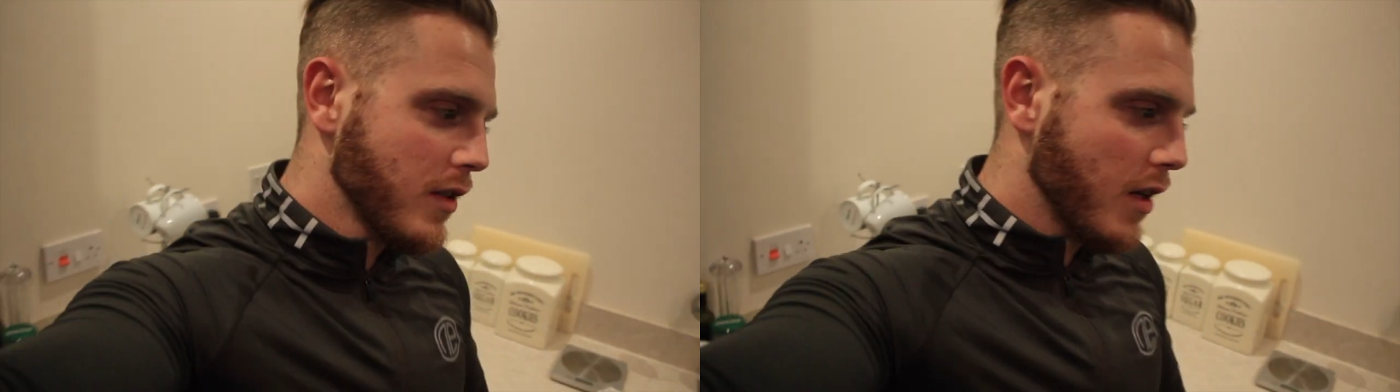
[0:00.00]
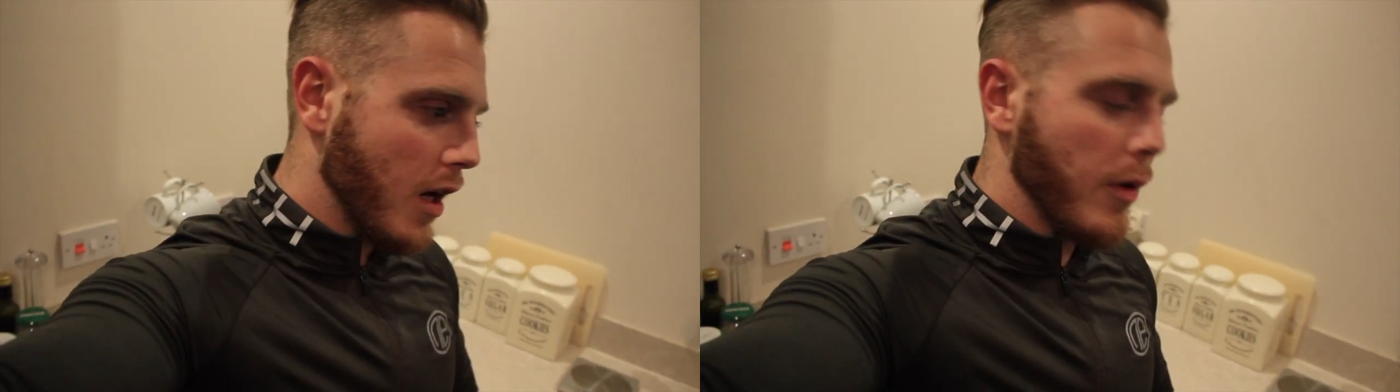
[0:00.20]

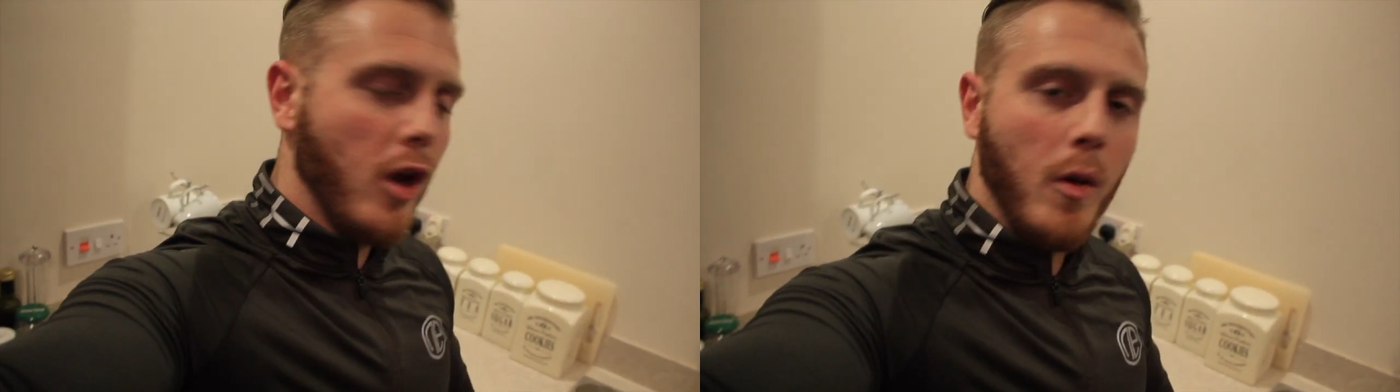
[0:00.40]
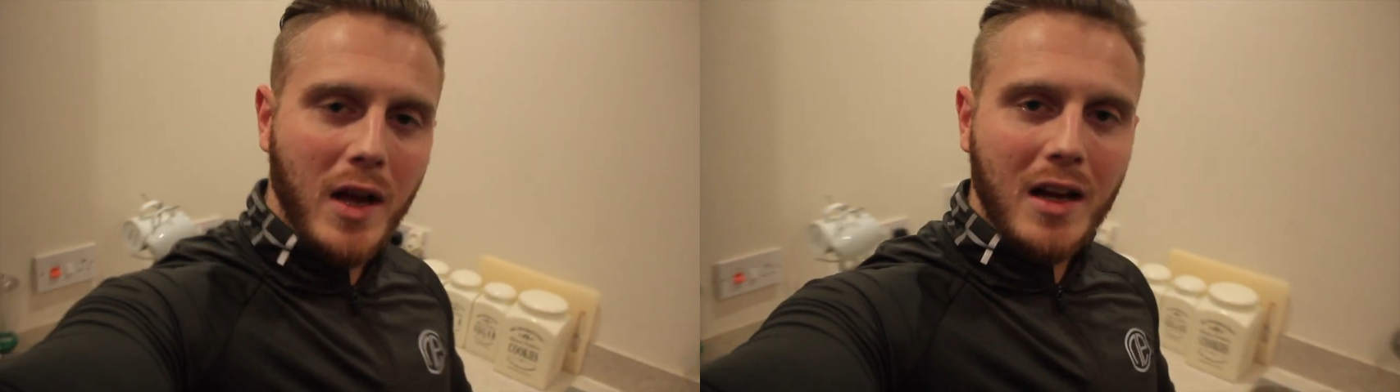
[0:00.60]
Um, a
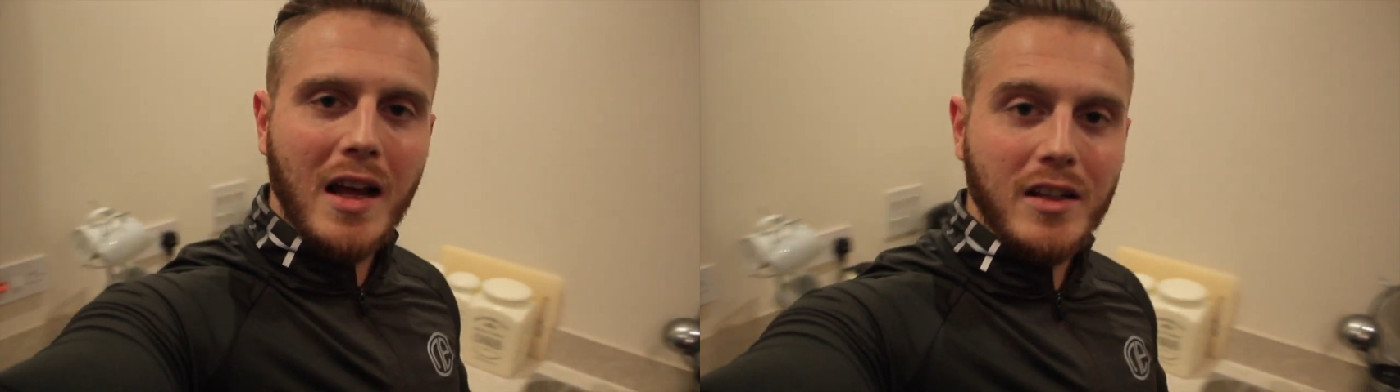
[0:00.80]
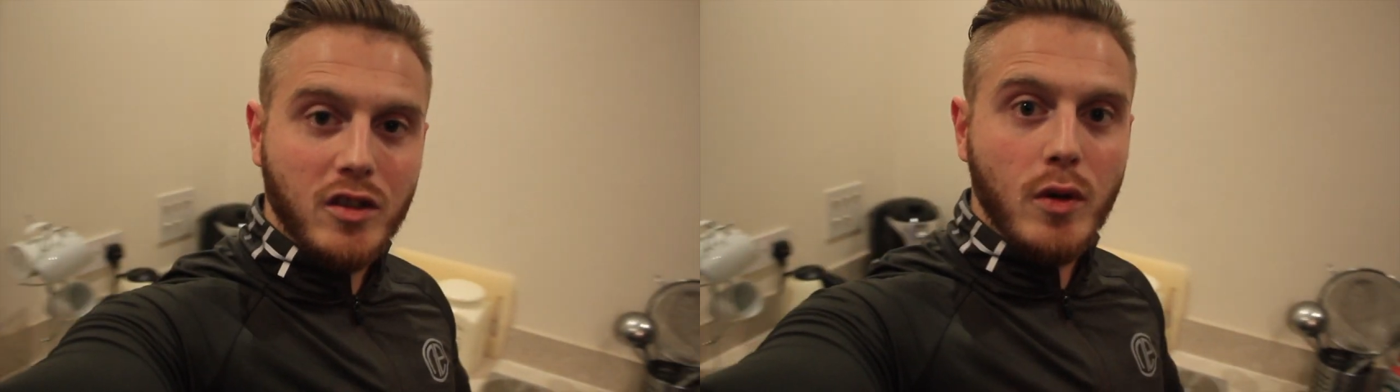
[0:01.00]
lot of my
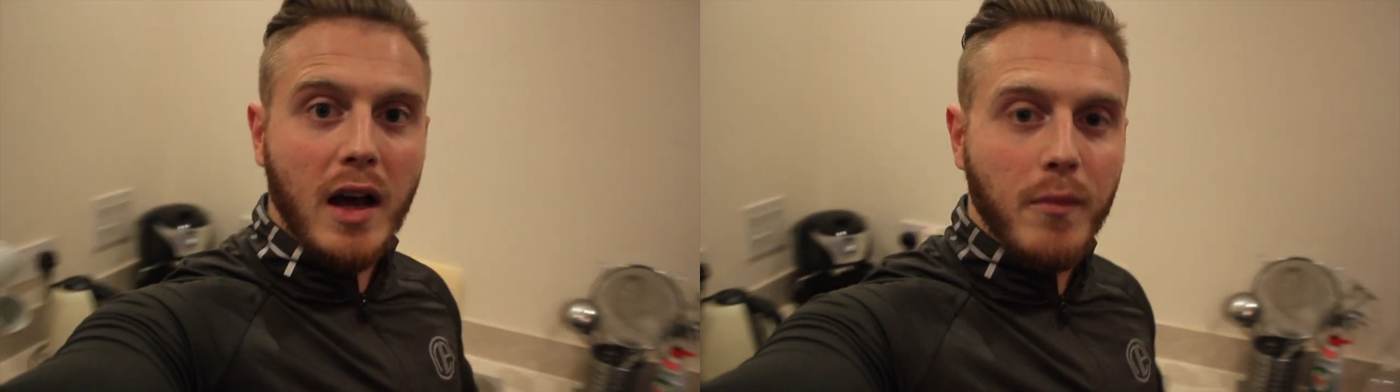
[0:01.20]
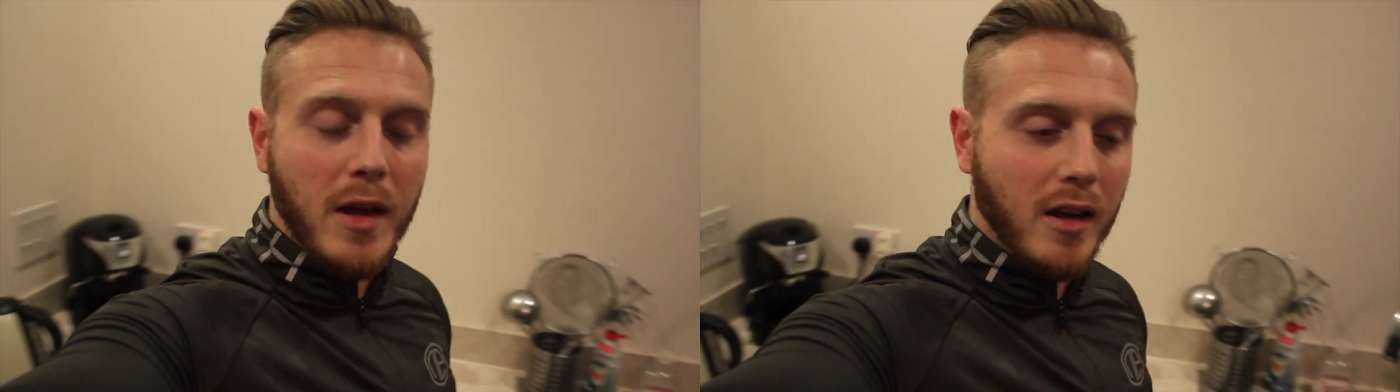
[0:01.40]
clients do
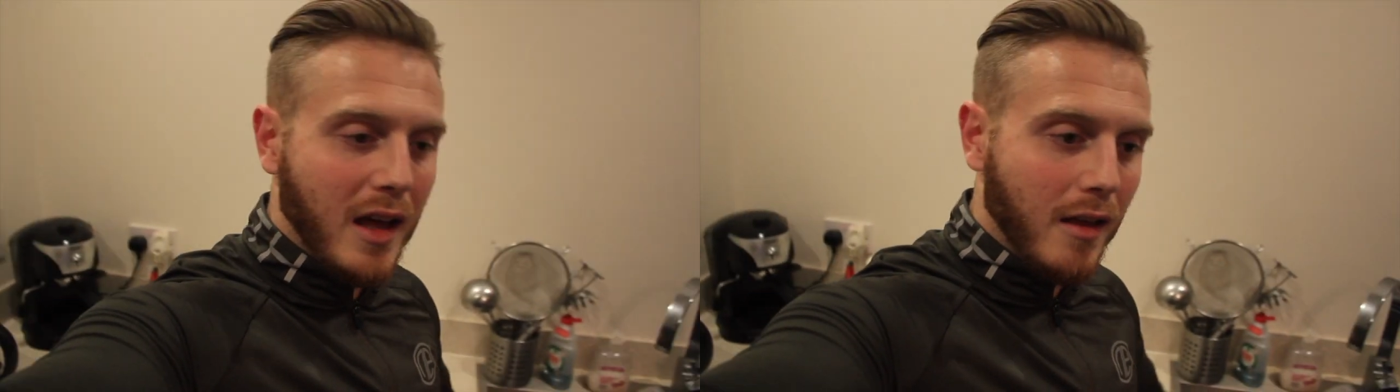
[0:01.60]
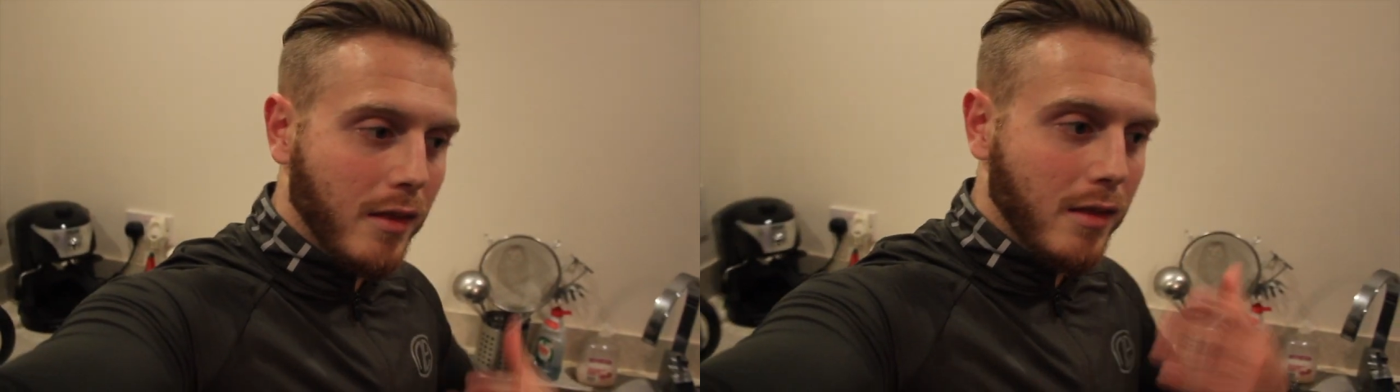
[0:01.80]
have mental
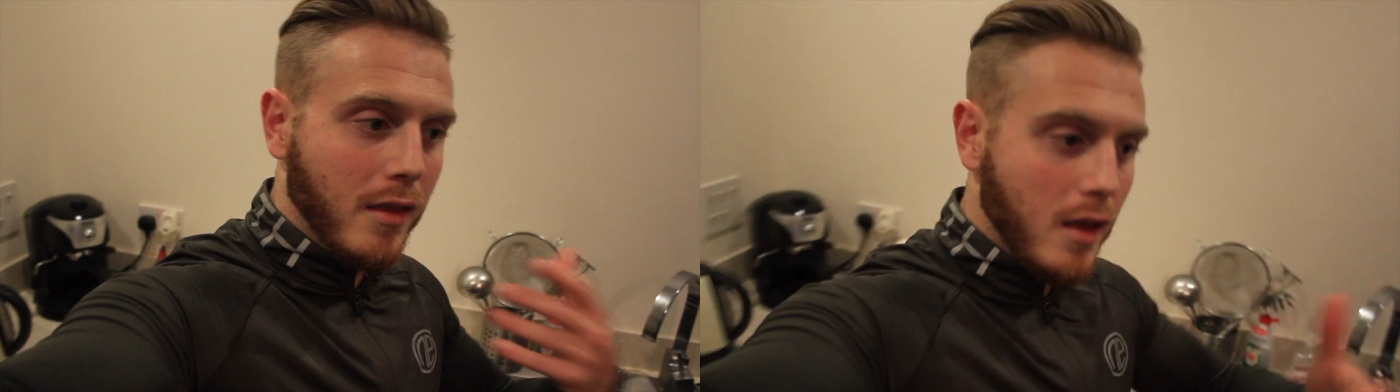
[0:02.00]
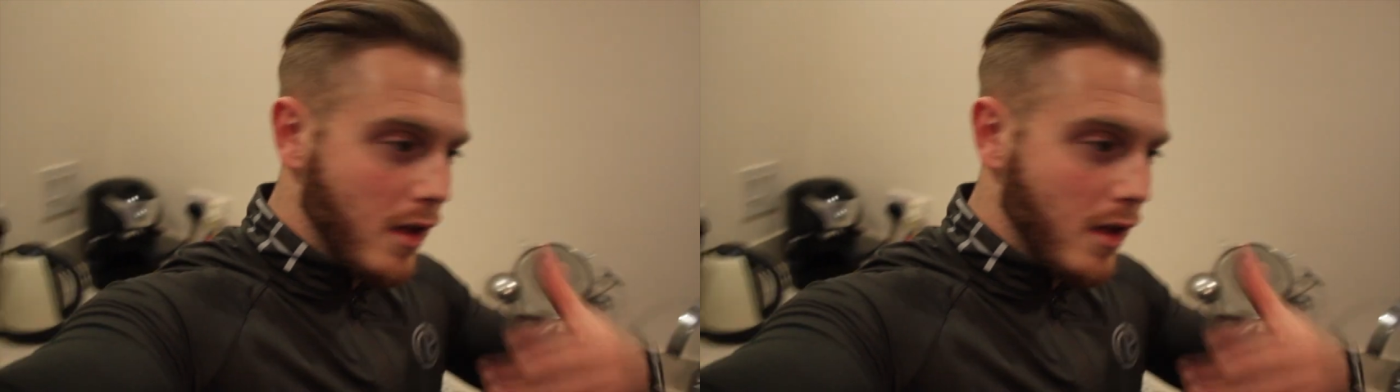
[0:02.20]
health